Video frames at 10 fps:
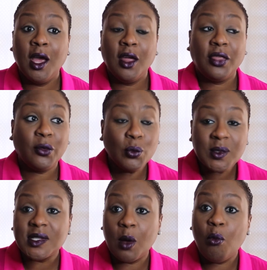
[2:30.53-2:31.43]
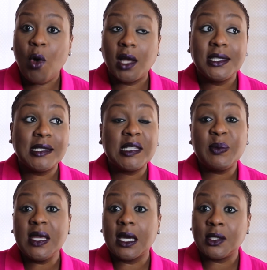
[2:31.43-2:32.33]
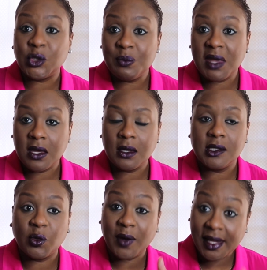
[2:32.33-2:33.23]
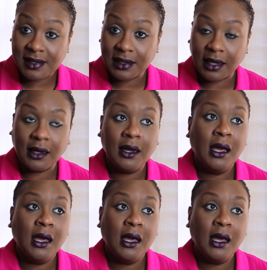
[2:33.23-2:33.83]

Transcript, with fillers: through someone to speak to me directly.